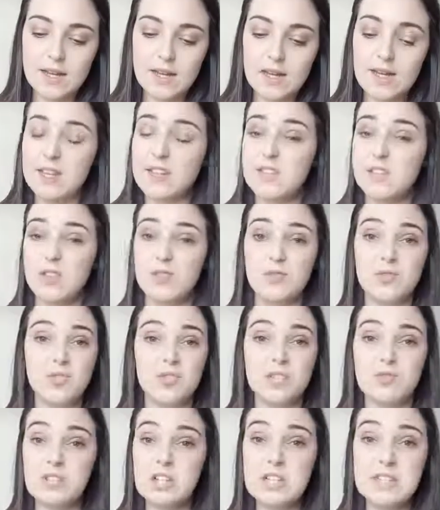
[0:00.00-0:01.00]
it is
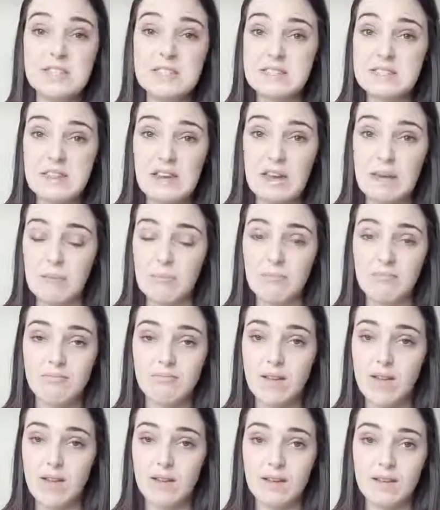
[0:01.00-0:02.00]
used just the same
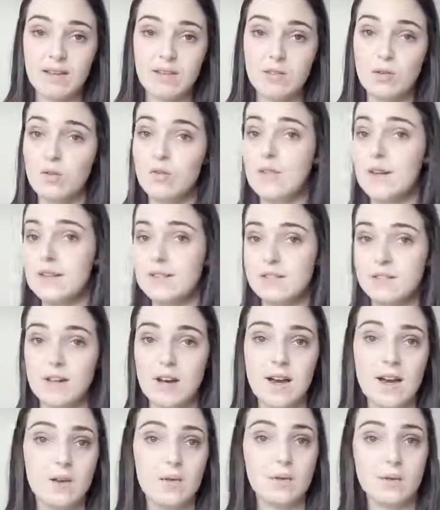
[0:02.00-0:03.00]
as your
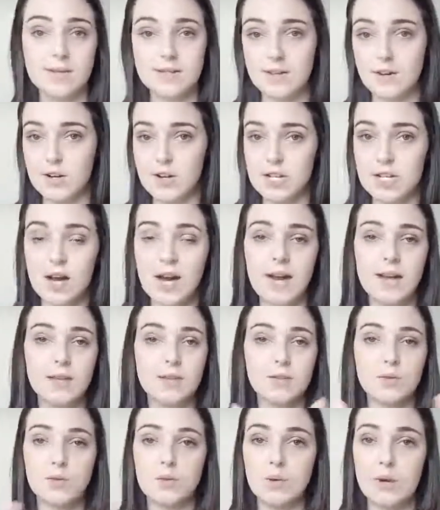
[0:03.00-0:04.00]
Flixitide or
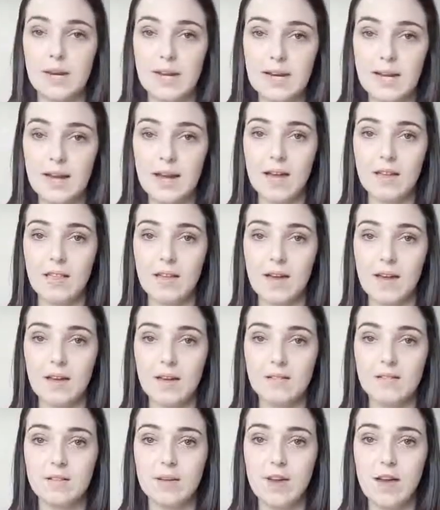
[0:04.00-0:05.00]
Seretide or any other
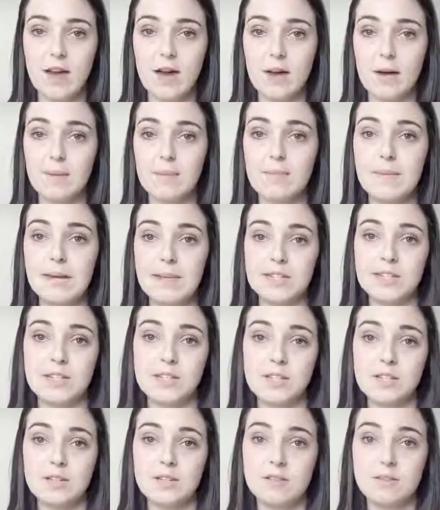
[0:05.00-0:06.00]

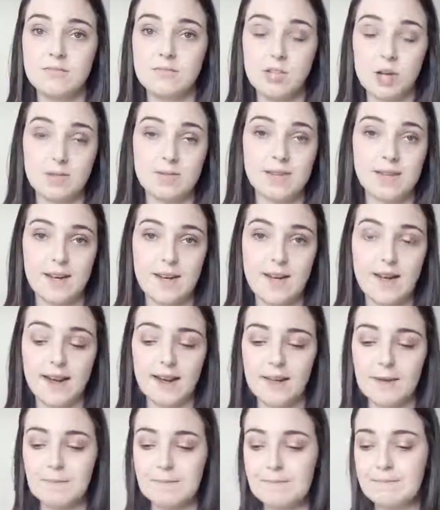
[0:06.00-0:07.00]
metered dose
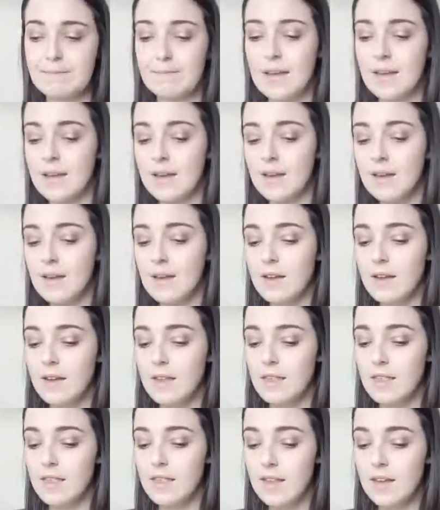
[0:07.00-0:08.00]
inhaler.
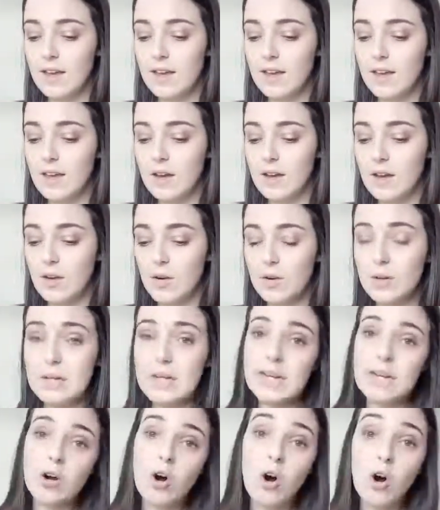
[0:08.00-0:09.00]
The
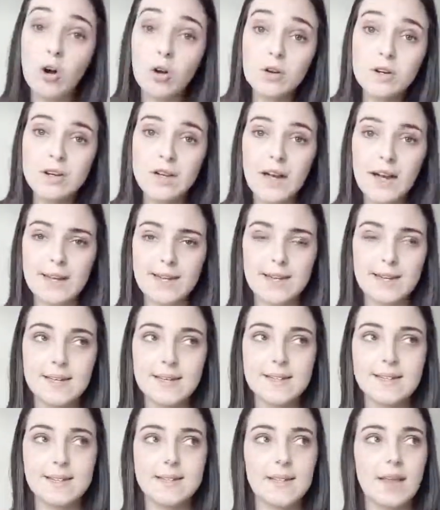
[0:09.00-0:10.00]
only con, I
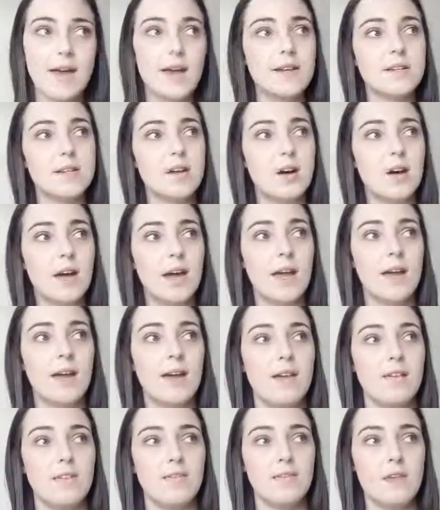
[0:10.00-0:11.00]
guess, that I
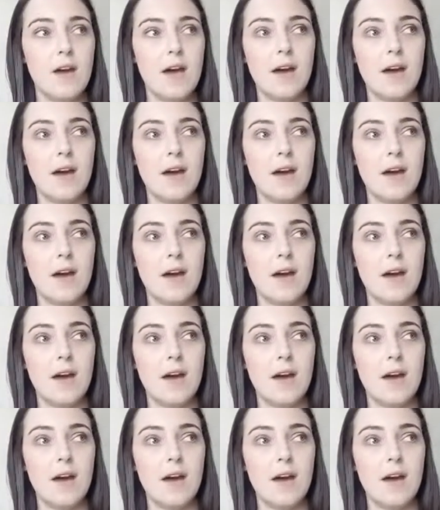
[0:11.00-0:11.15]
have